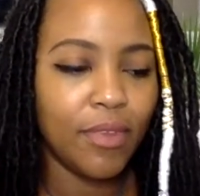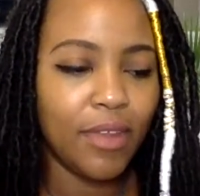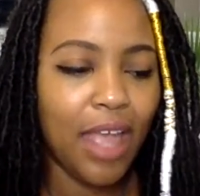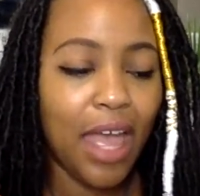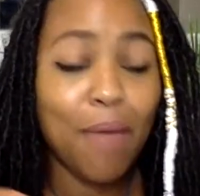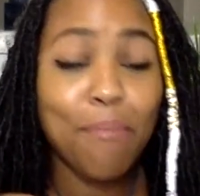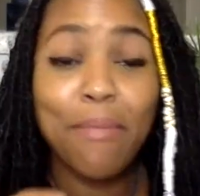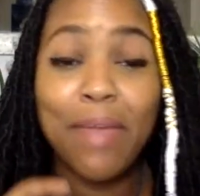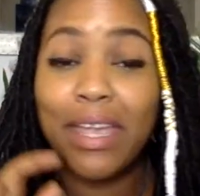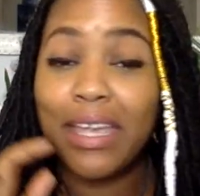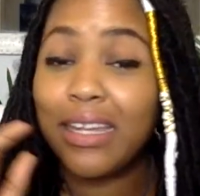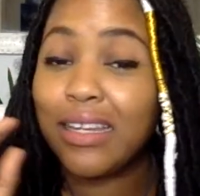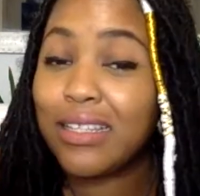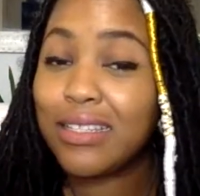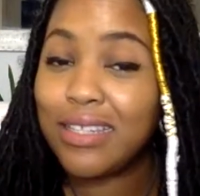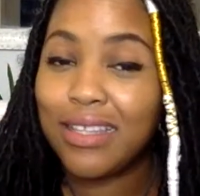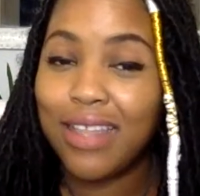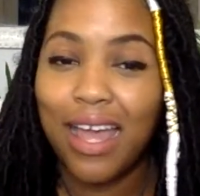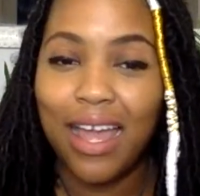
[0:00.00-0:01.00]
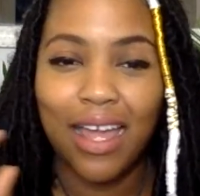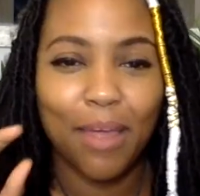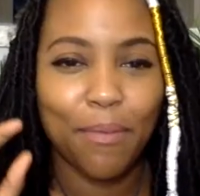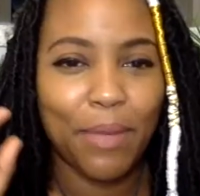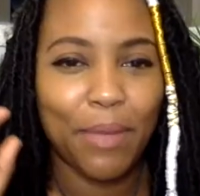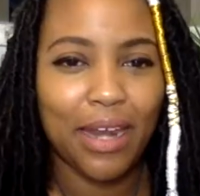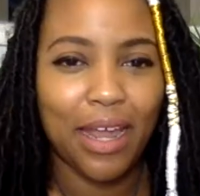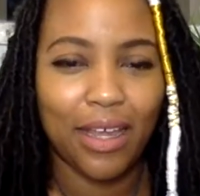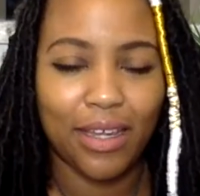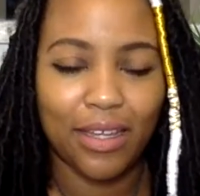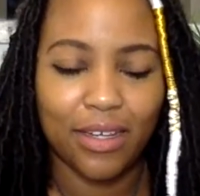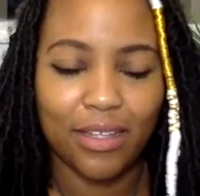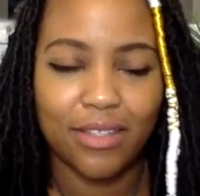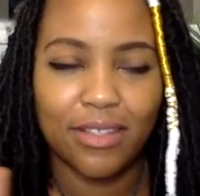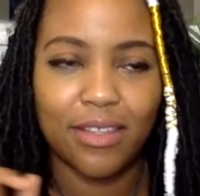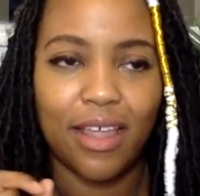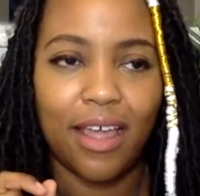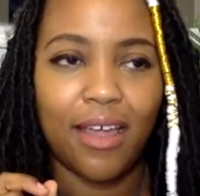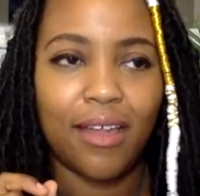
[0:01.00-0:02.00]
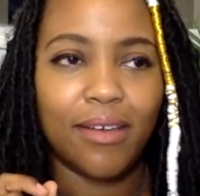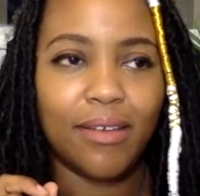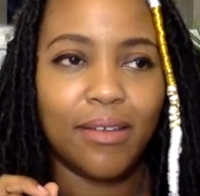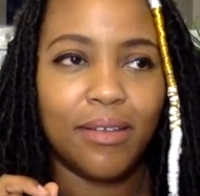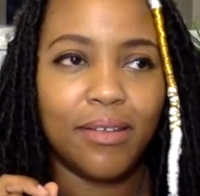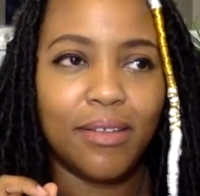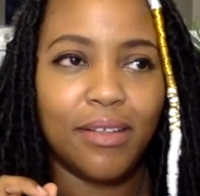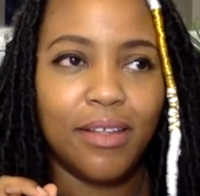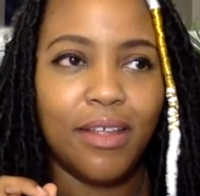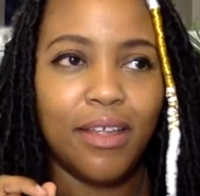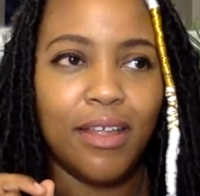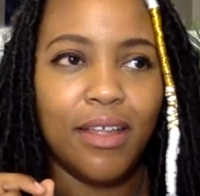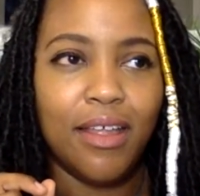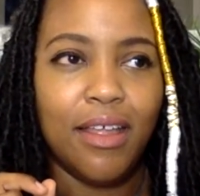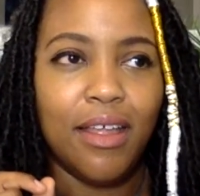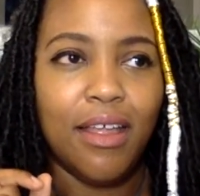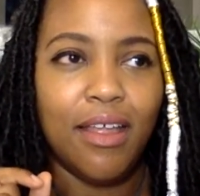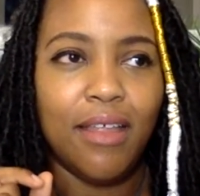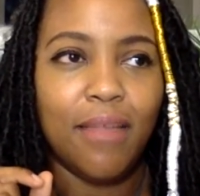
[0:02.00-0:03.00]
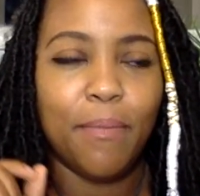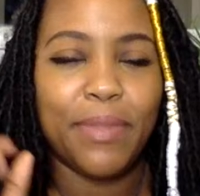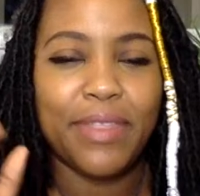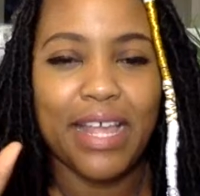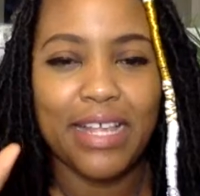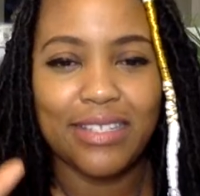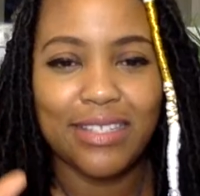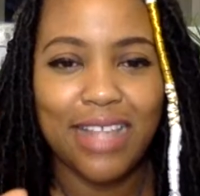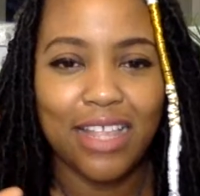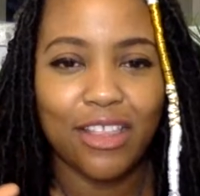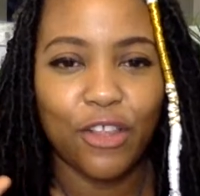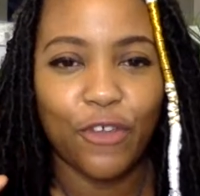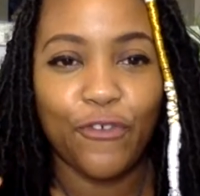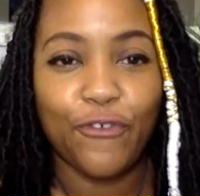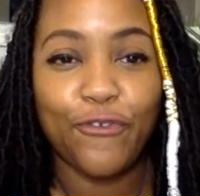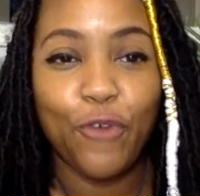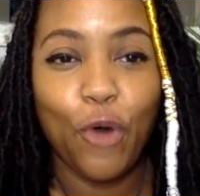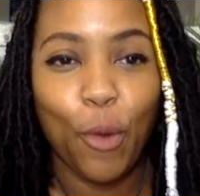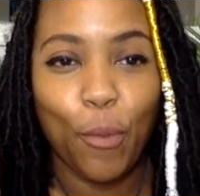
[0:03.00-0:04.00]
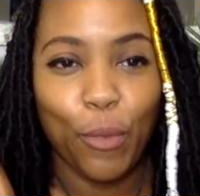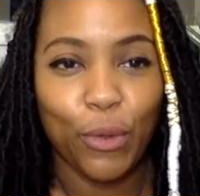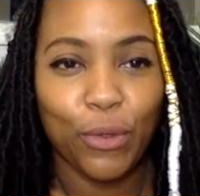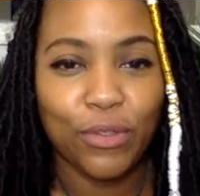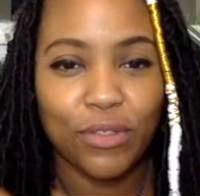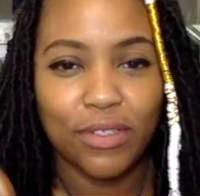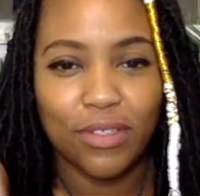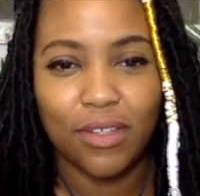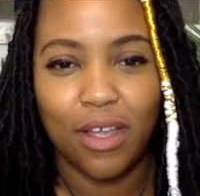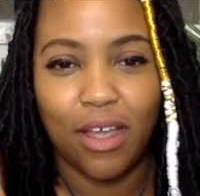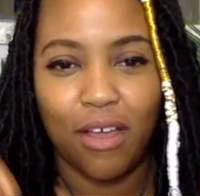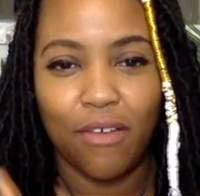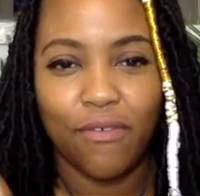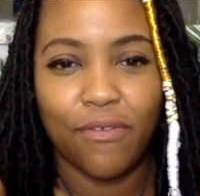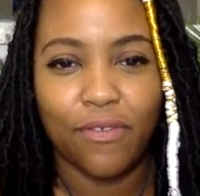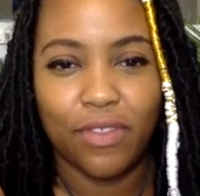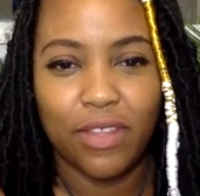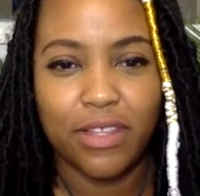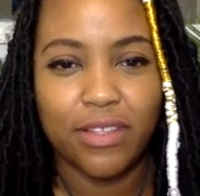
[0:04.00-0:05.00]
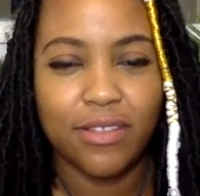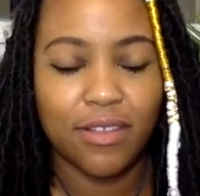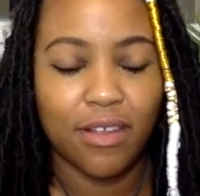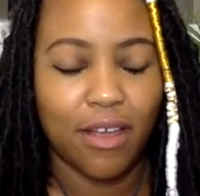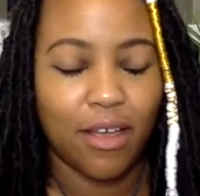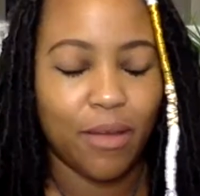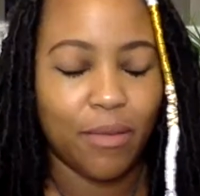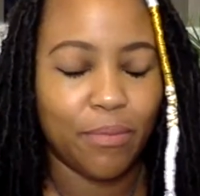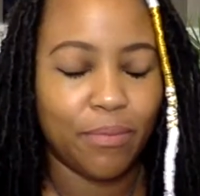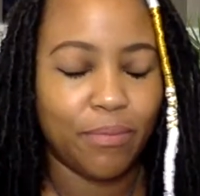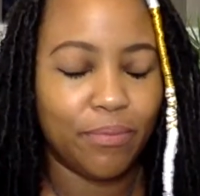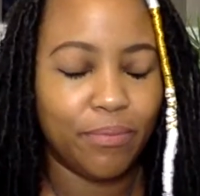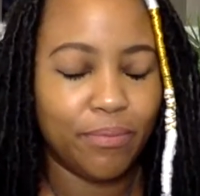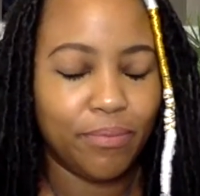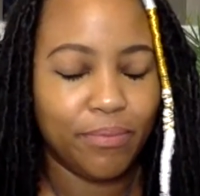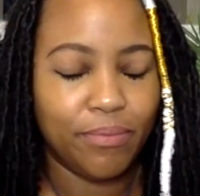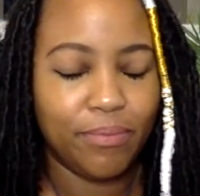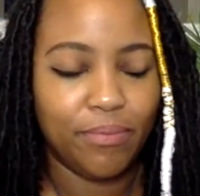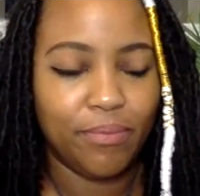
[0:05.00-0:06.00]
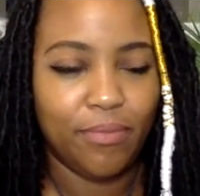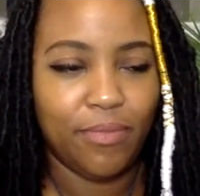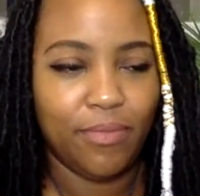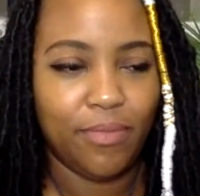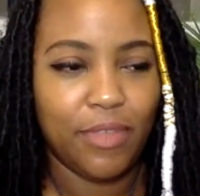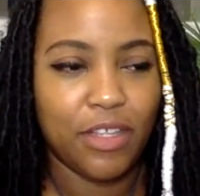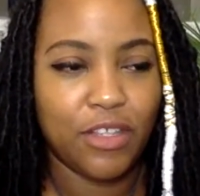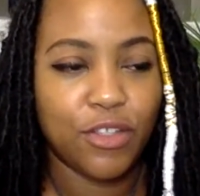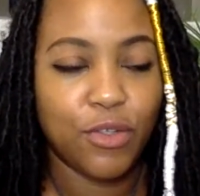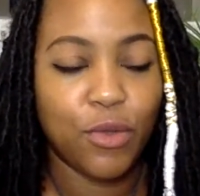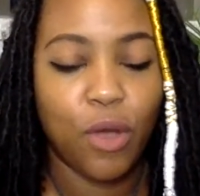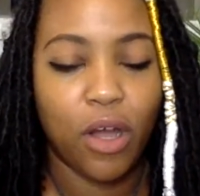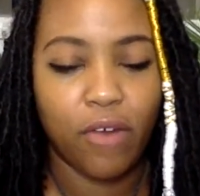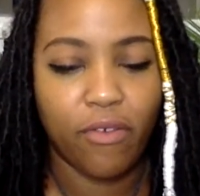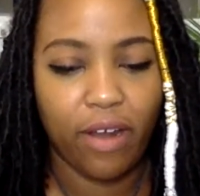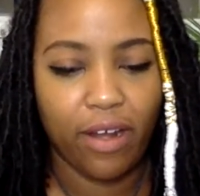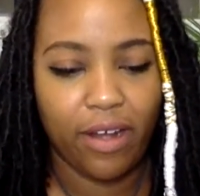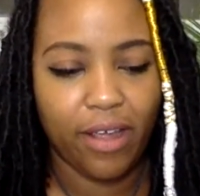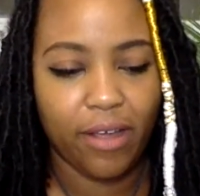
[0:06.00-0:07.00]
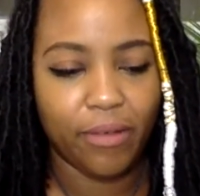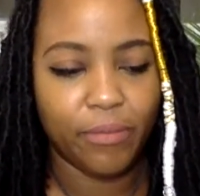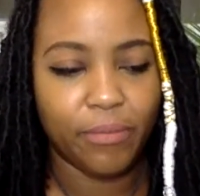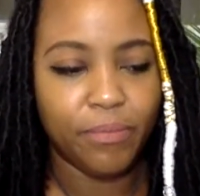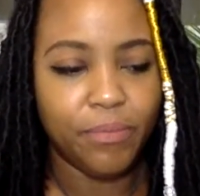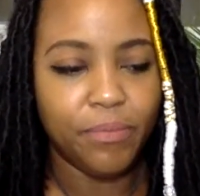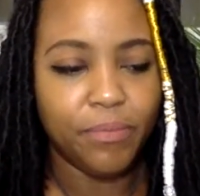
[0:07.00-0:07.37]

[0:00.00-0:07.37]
I may get into that. I may not get into that. But that's not the foremost of this talk right now.